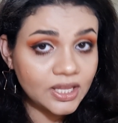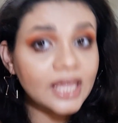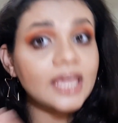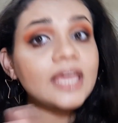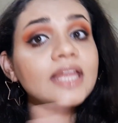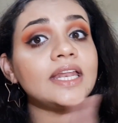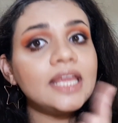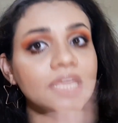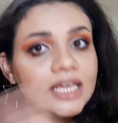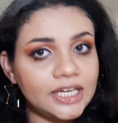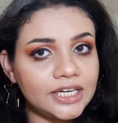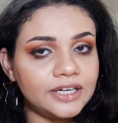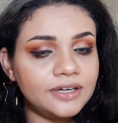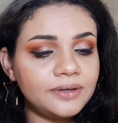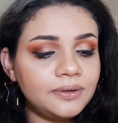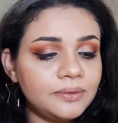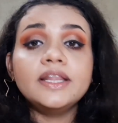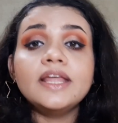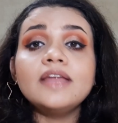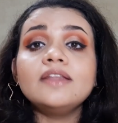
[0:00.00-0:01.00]
in
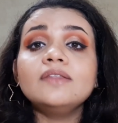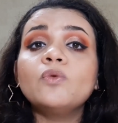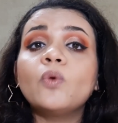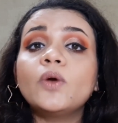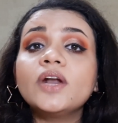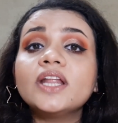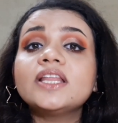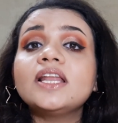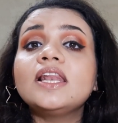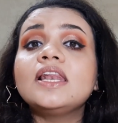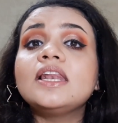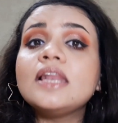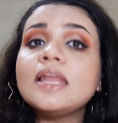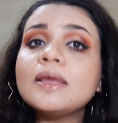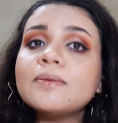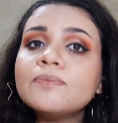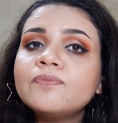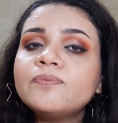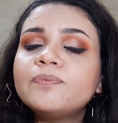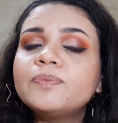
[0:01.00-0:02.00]
hair then what are the
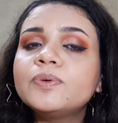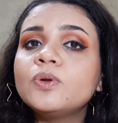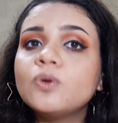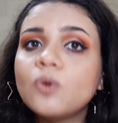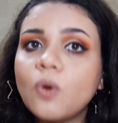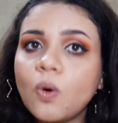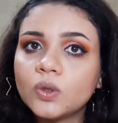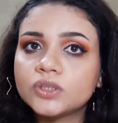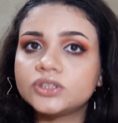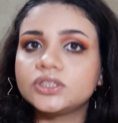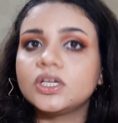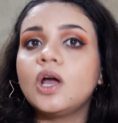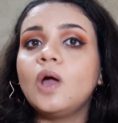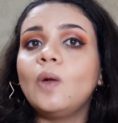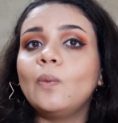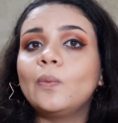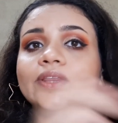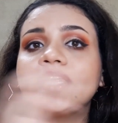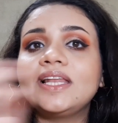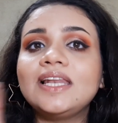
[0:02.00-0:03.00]
lymph nodes
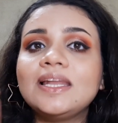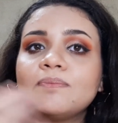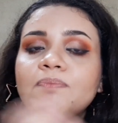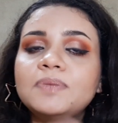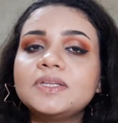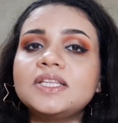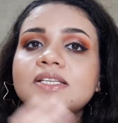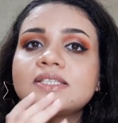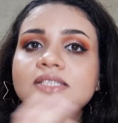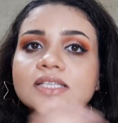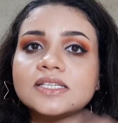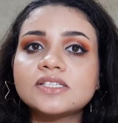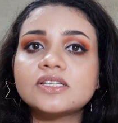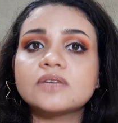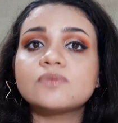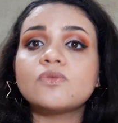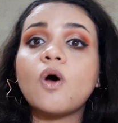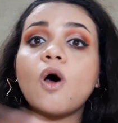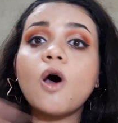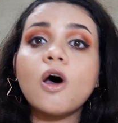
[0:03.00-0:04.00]
or the lymphatic
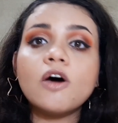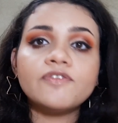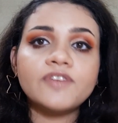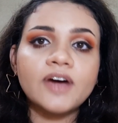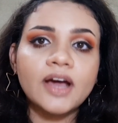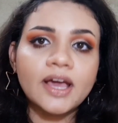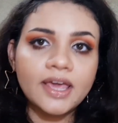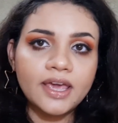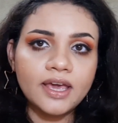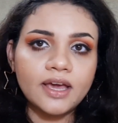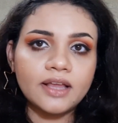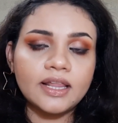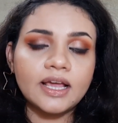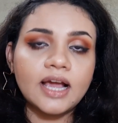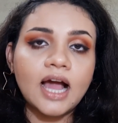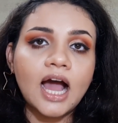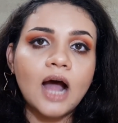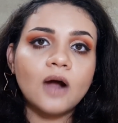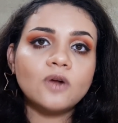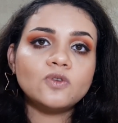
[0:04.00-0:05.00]
system of our hair
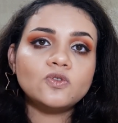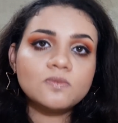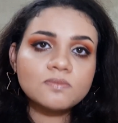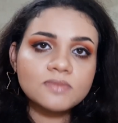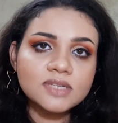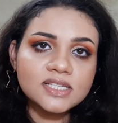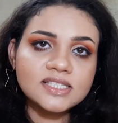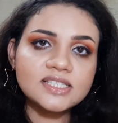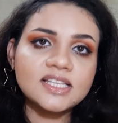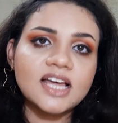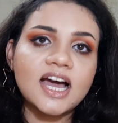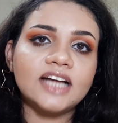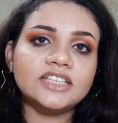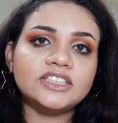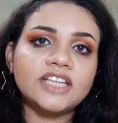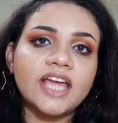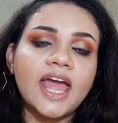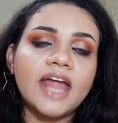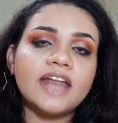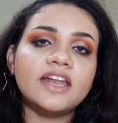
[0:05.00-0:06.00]
like how to
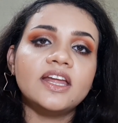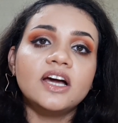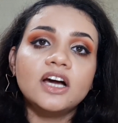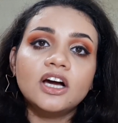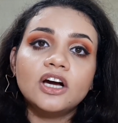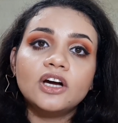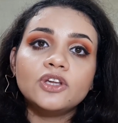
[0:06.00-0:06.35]
massage and